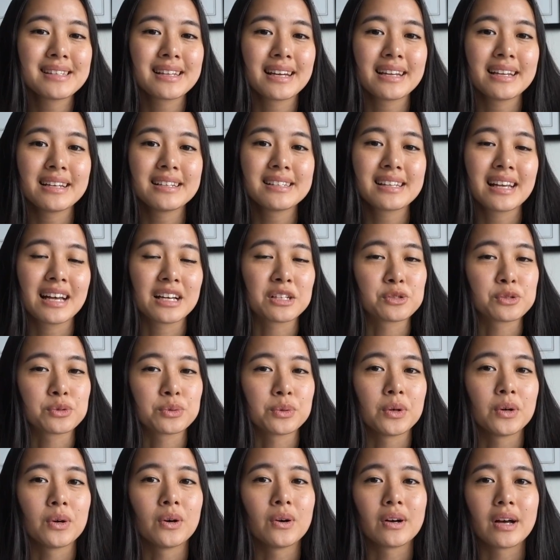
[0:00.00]
study
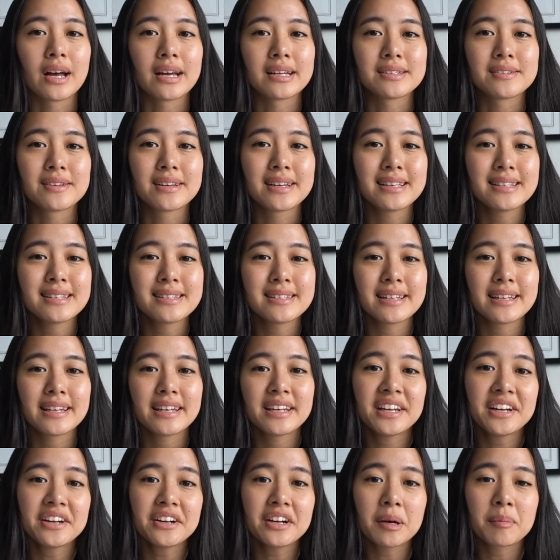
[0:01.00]
schedule. As you can see
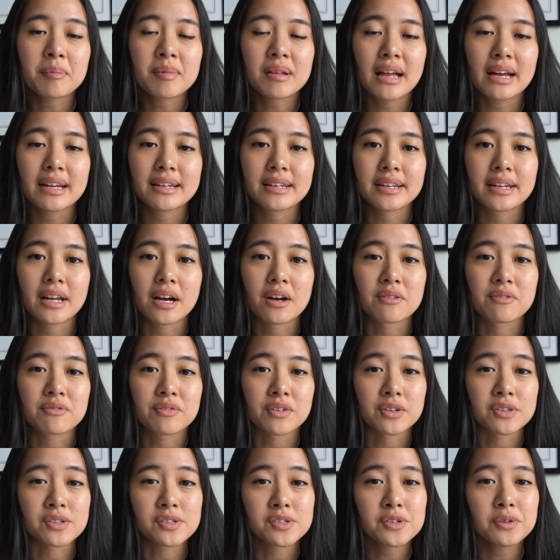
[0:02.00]
here, I planned it out
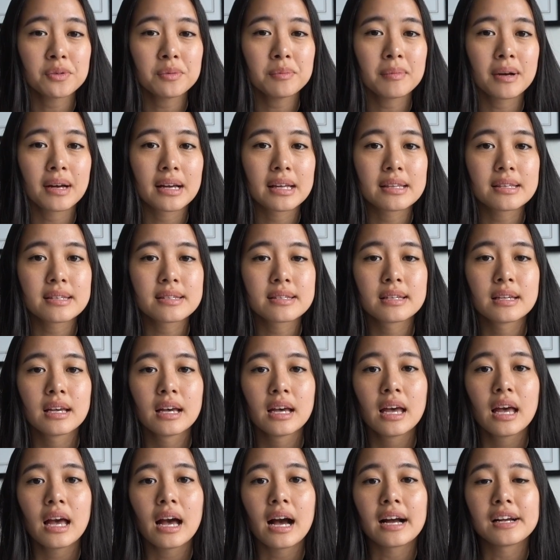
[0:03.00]
for two months.
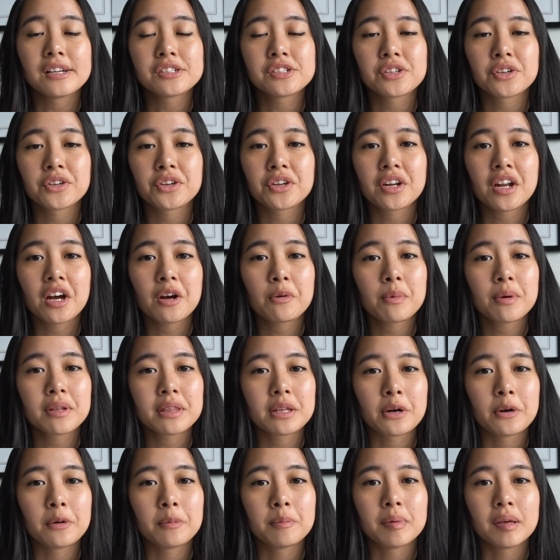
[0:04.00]
I started out with
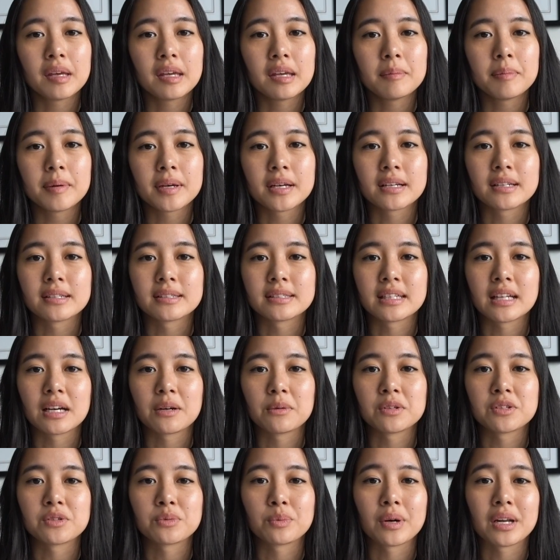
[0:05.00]
O B because that
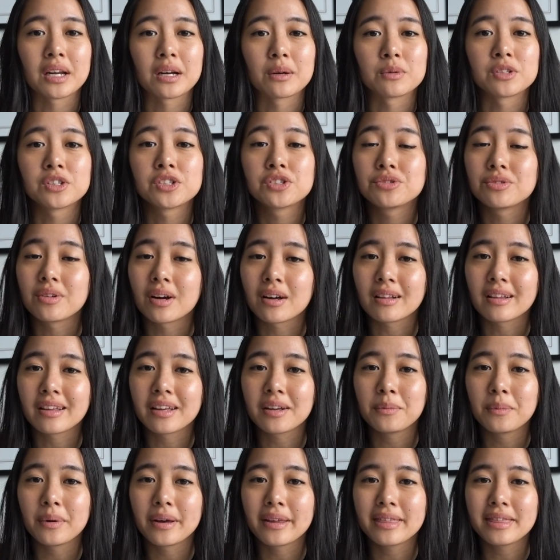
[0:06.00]
was what I was
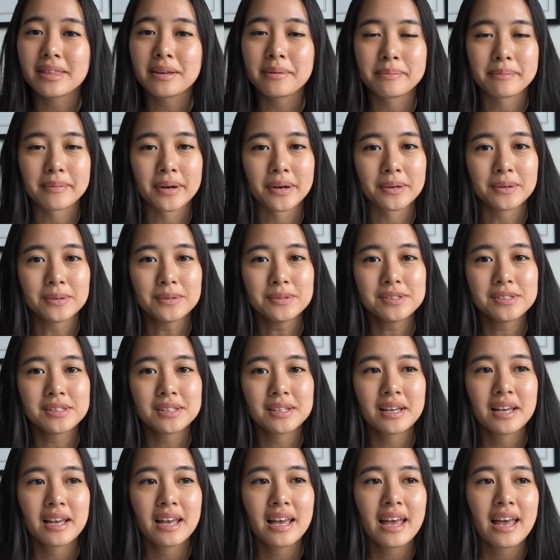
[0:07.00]
struggling with the most.
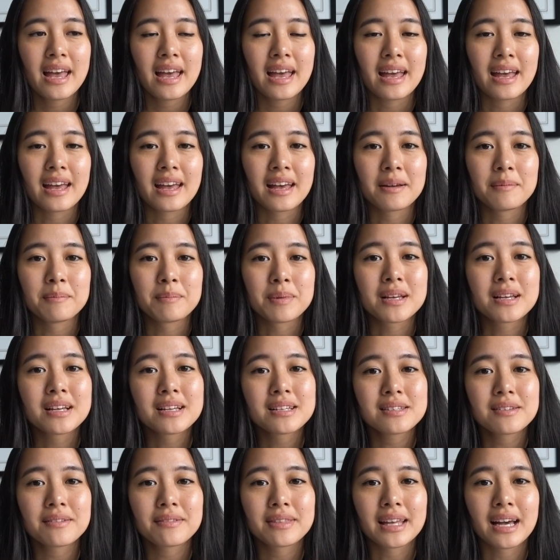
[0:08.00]
And
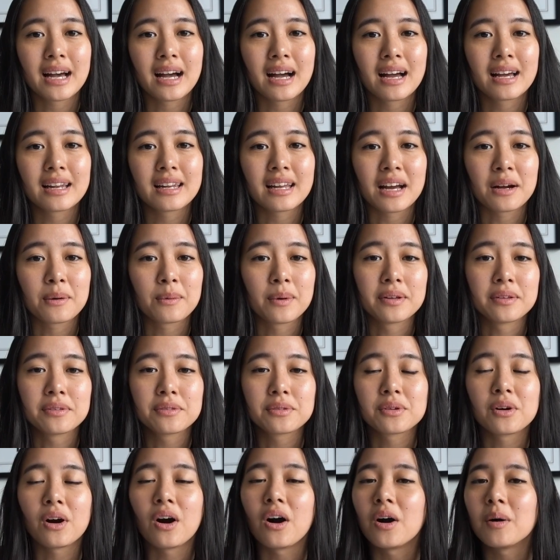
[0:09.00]
because of that, I went
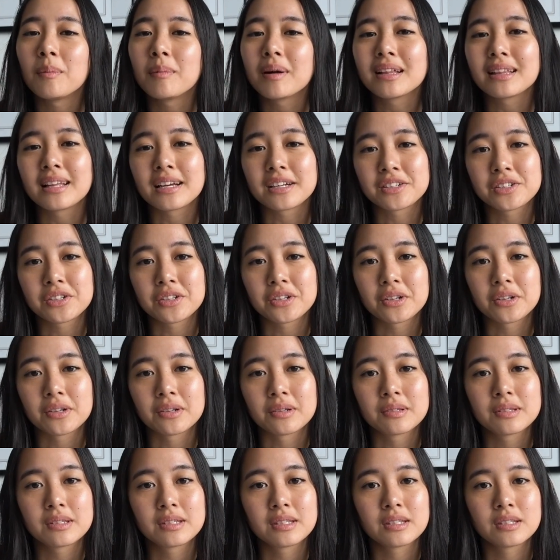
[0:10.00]
through all my lecture
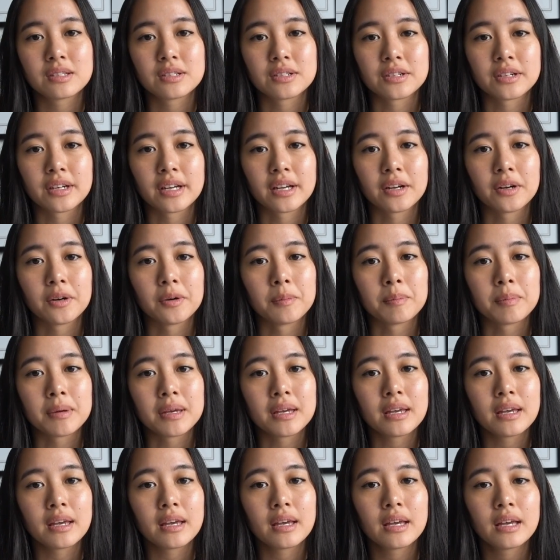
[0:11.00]
notes during O
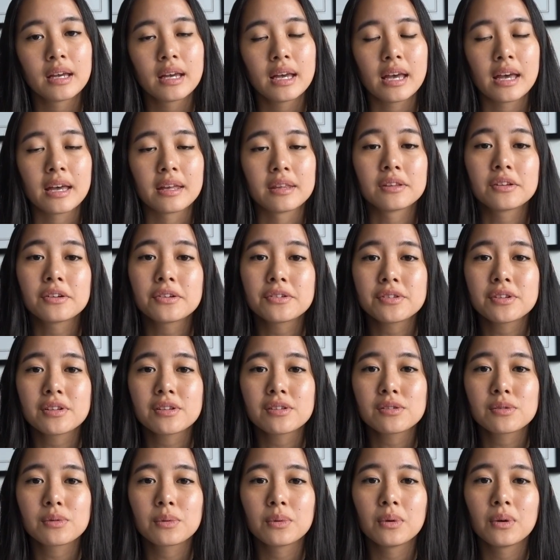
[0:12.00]
B in nursing
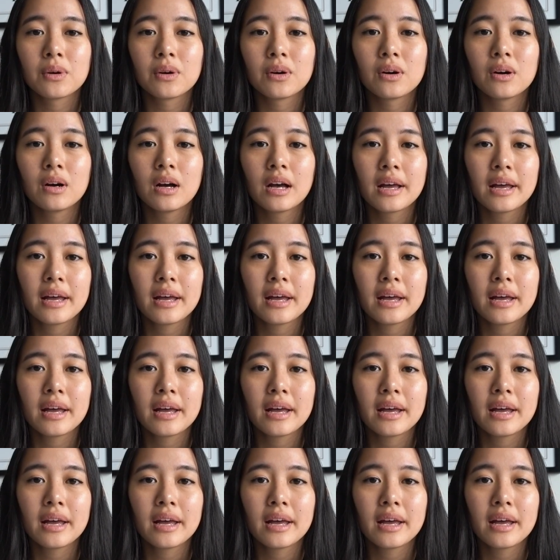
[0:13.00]
school,